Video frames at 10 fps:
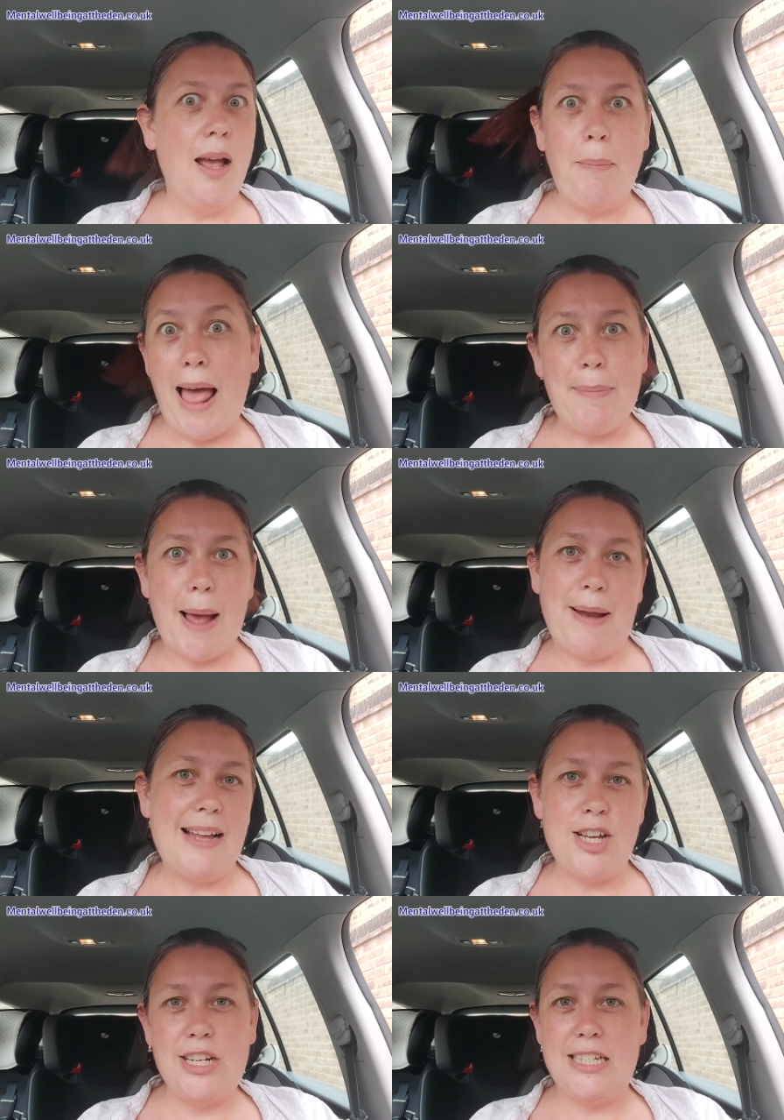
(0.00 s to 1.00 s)
blah blah blah, I
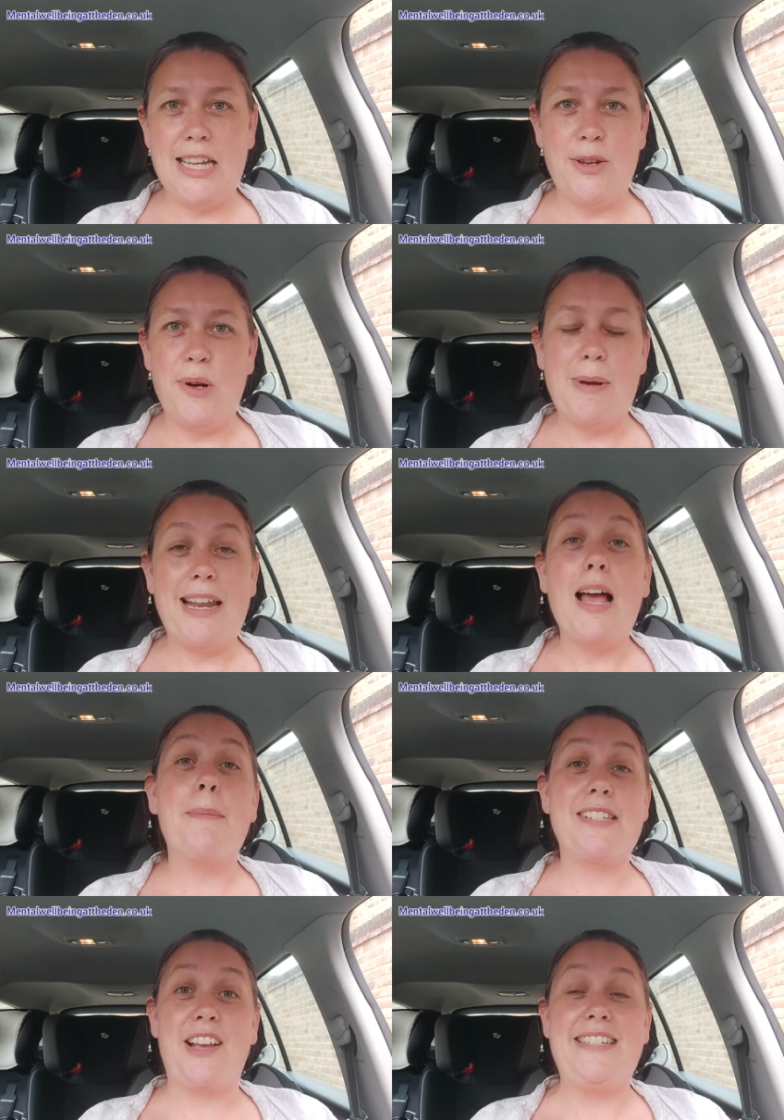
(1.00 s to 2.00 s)
don't need to tell you all about it. I'm
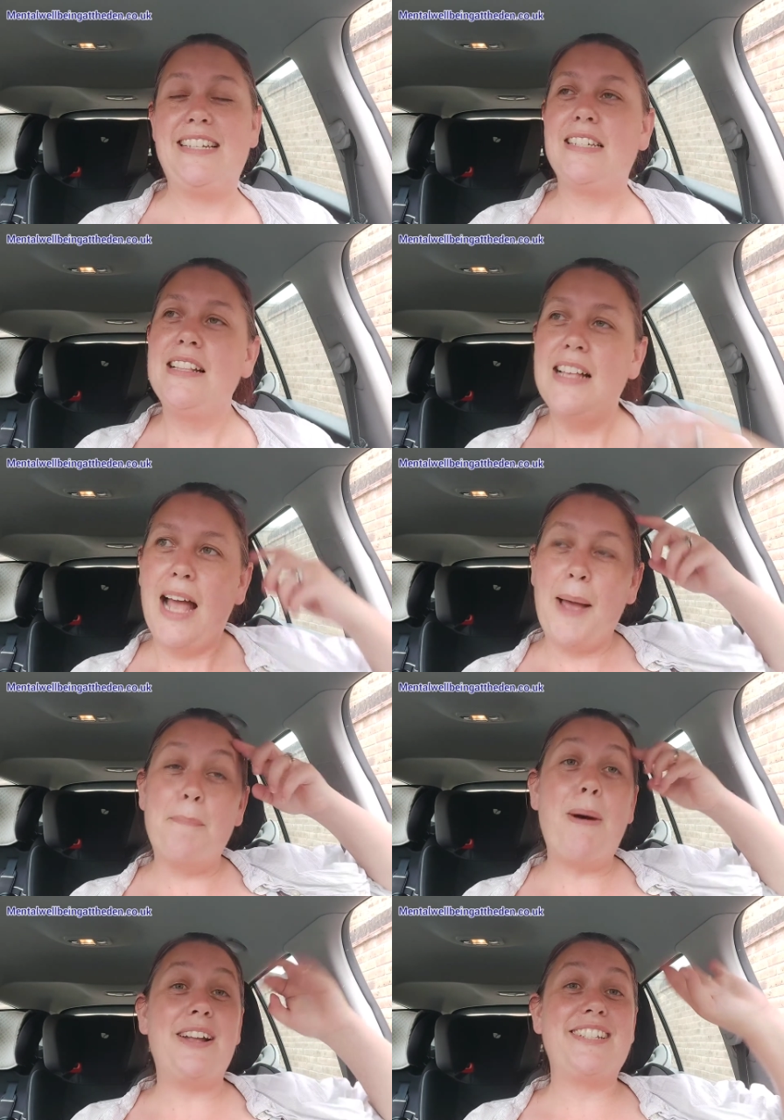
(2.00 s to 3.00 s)
excited,
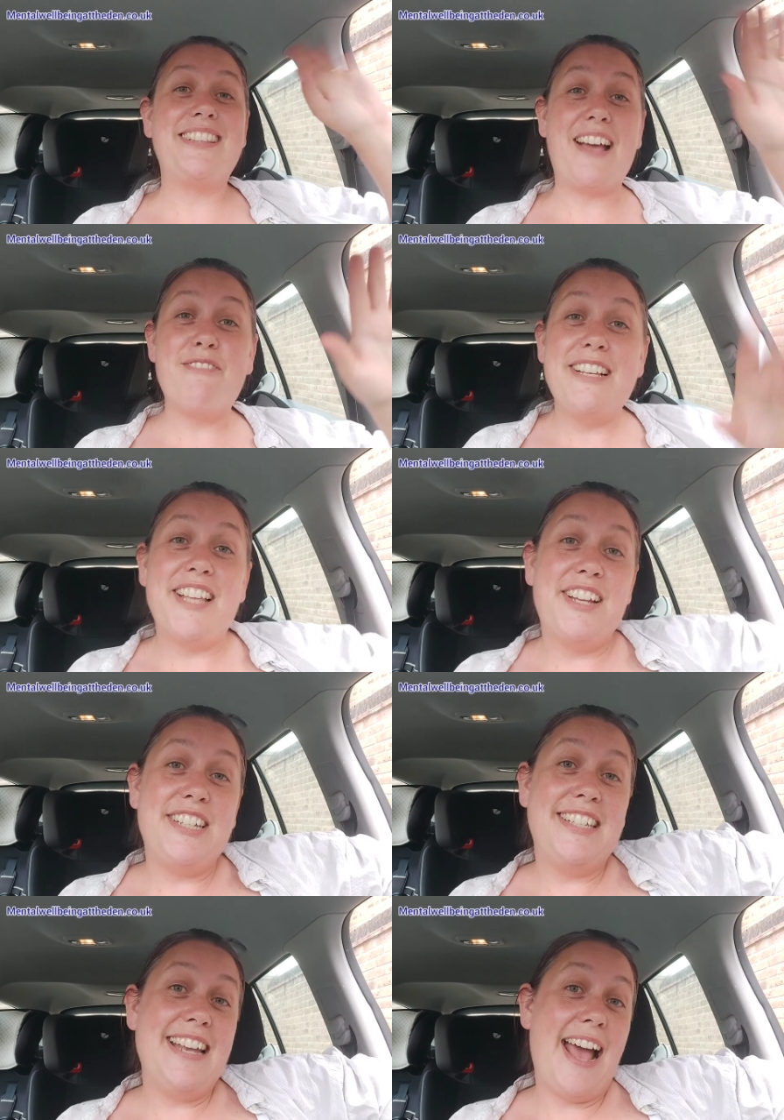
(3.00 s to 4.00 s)
but that research
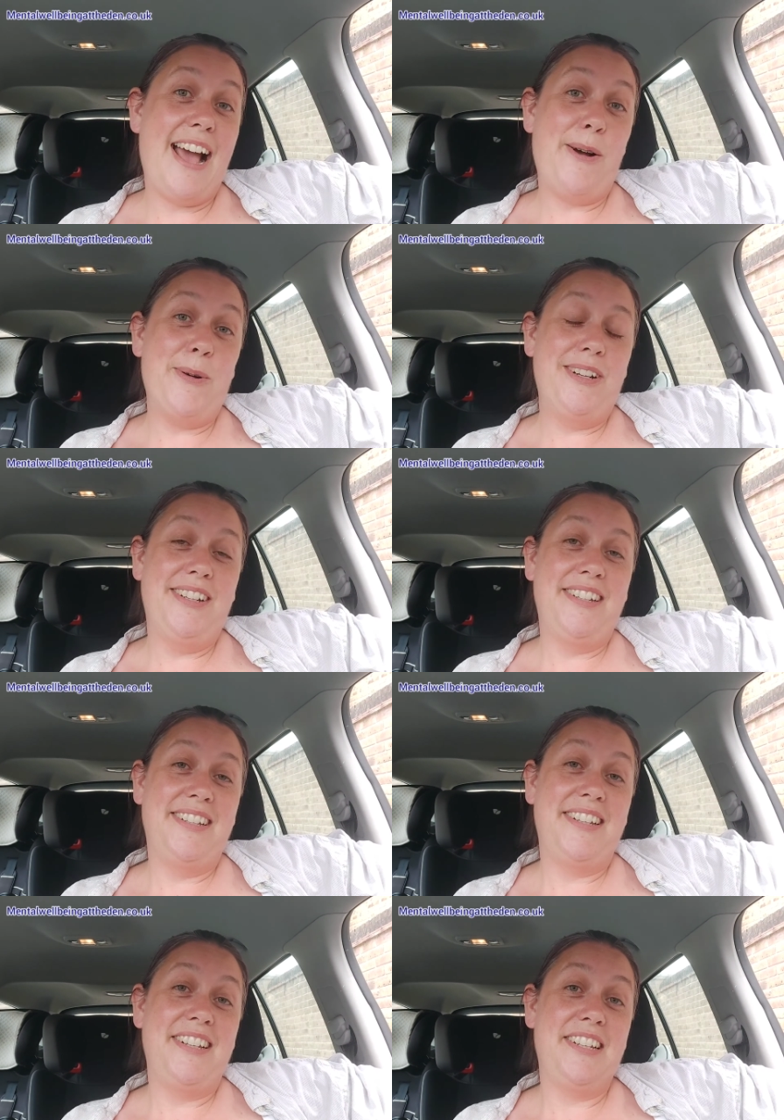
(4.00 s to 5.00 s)
is now
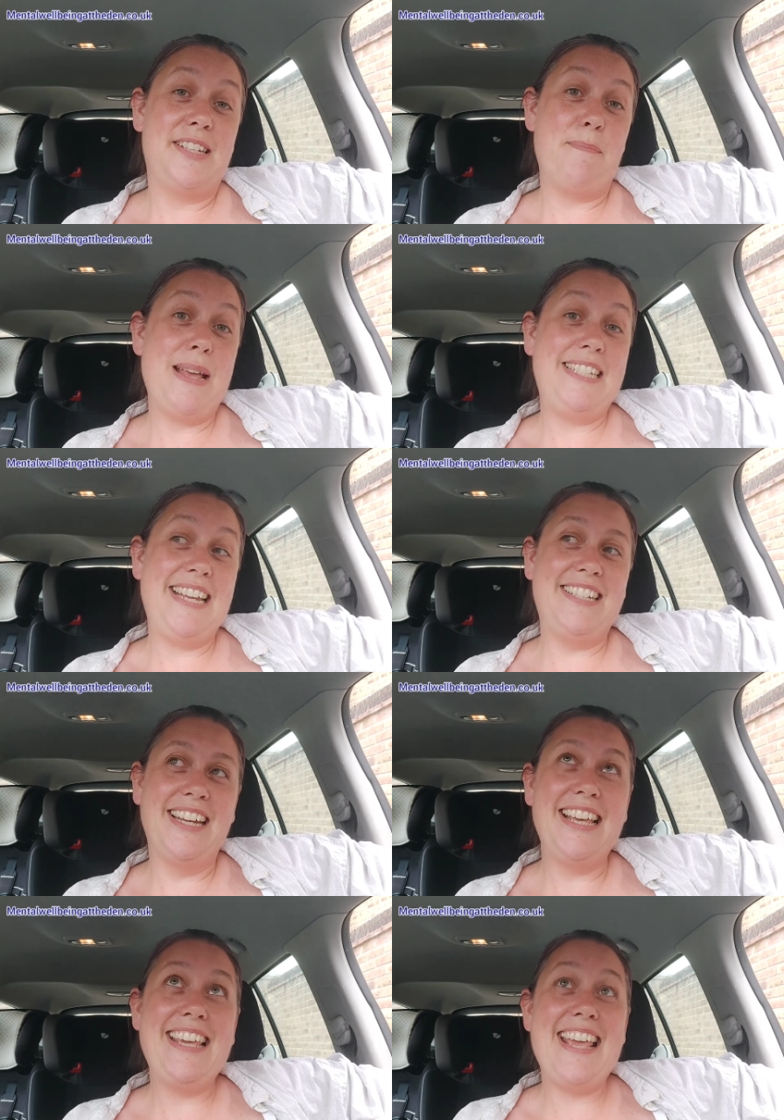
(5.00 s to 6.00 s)
submitted,
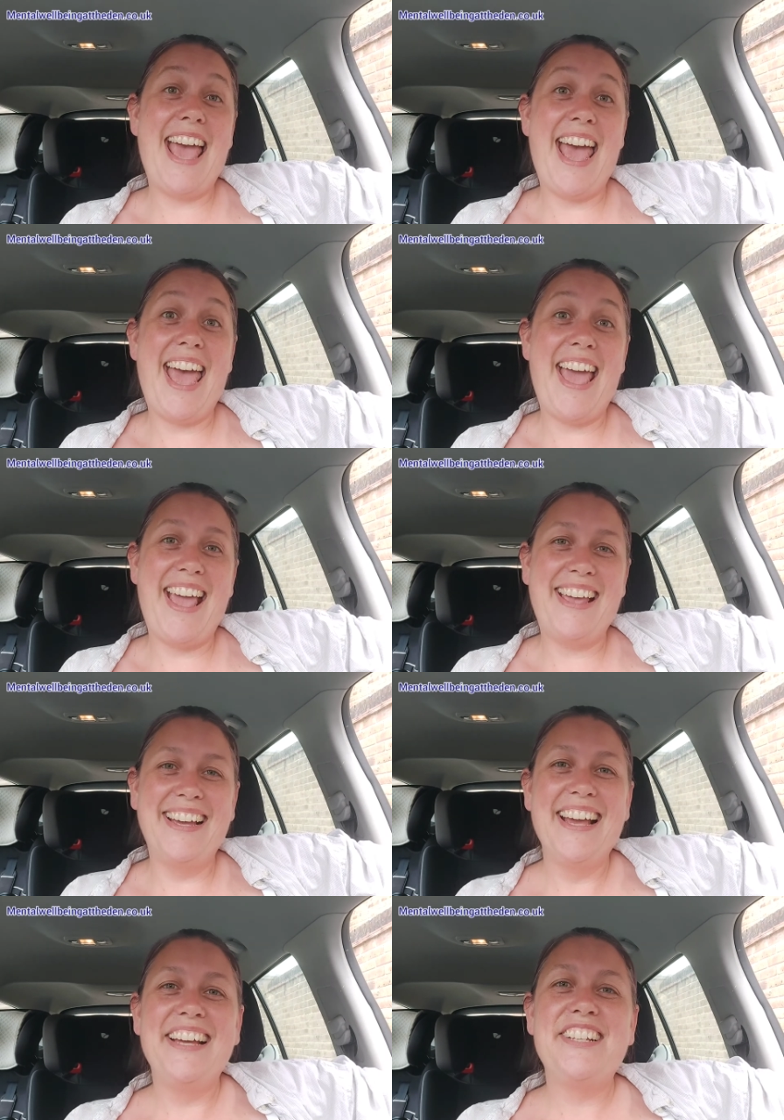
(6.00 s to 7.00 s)
yay!
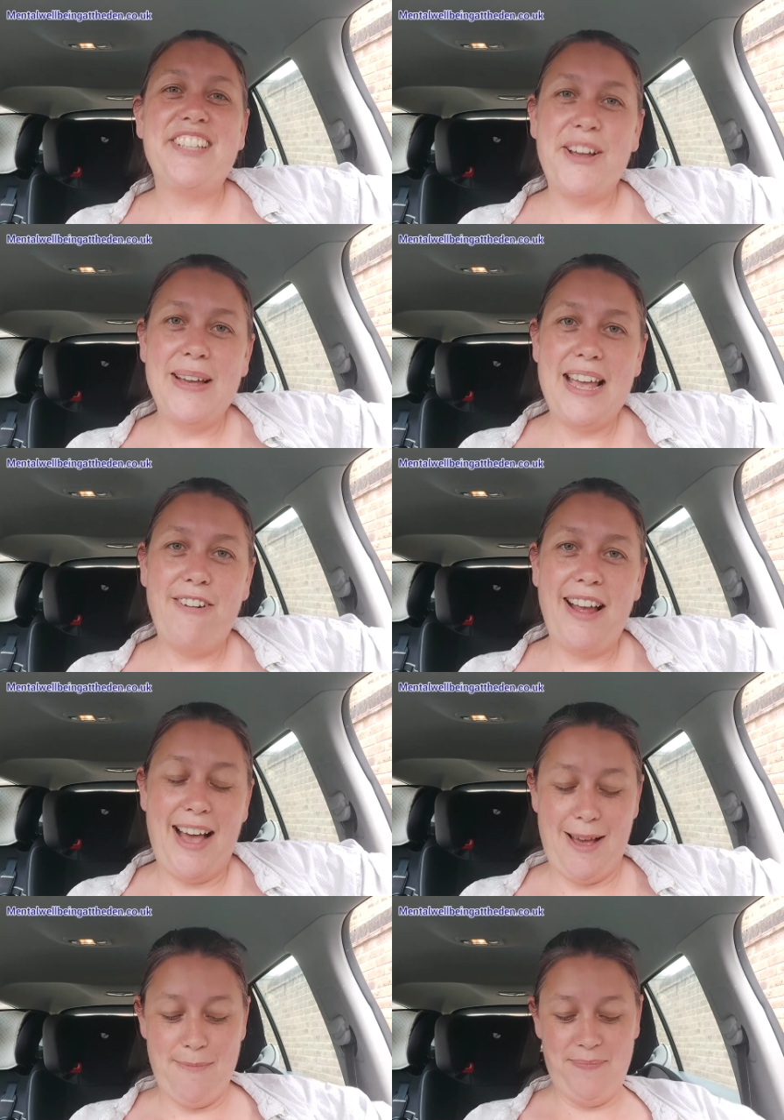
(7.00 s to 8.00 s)
So here I
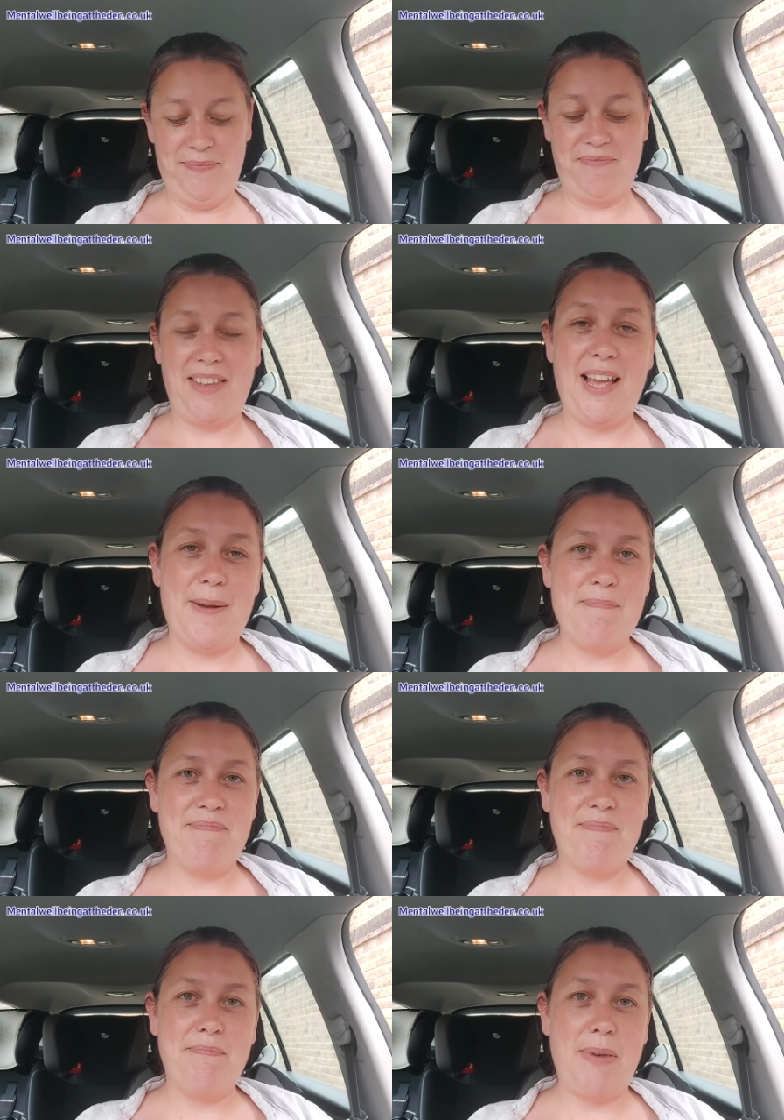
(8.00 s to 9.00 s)
am,
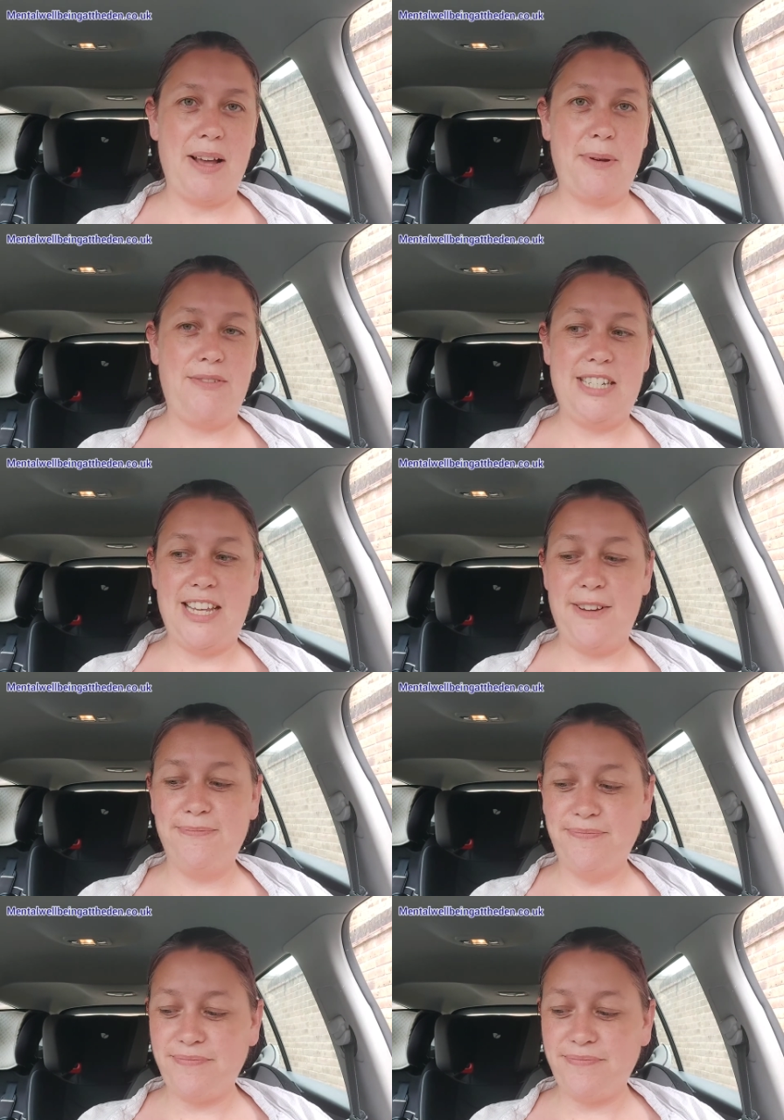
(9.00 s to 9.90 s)
back with a video,